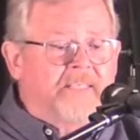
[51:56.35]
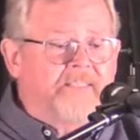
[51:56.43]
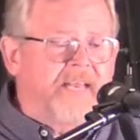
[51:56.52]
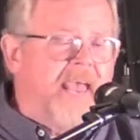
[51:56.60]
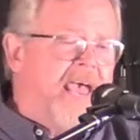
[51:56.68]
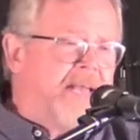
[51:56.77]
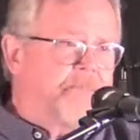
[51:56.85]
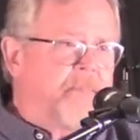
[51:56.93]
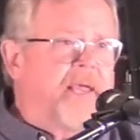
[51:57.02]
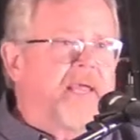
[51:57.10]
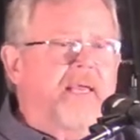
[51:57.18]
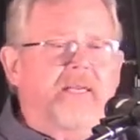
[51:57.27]
Dad
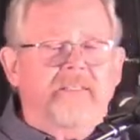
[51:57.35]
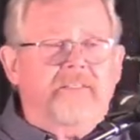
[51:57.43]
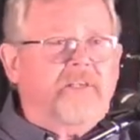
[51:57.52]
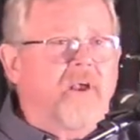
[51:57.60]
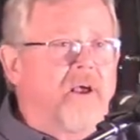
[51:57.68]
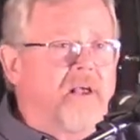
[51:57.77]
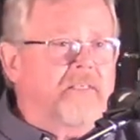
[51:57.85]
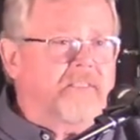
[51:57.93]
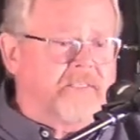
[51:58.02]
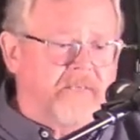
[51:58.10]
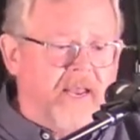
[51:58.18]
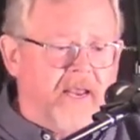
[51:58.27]
made us all
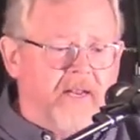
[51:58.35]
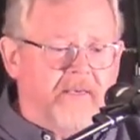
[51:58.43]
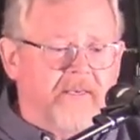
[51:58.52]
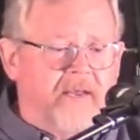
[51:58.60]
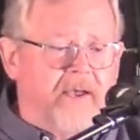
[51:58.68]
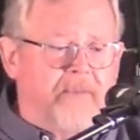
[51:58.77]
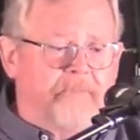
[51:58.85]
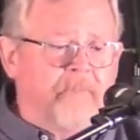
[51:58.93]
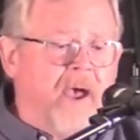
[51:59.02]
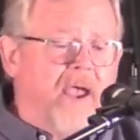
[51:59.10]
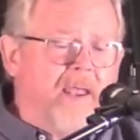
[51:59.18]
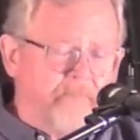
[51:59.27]
stand up,
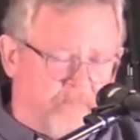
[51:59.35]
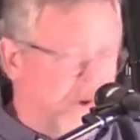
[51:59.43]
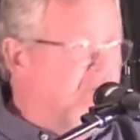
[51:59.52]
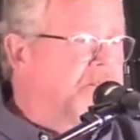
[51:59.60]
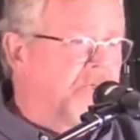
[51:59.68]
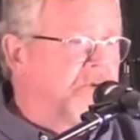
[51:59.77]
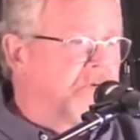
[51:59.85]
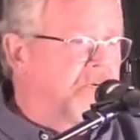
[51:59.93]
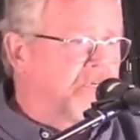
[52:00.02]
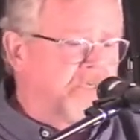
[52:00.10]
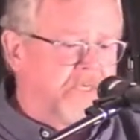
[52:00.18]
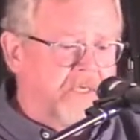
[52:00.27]
my
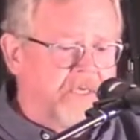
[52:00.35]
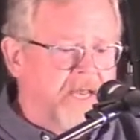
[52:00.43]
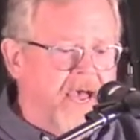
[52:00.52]
brothers and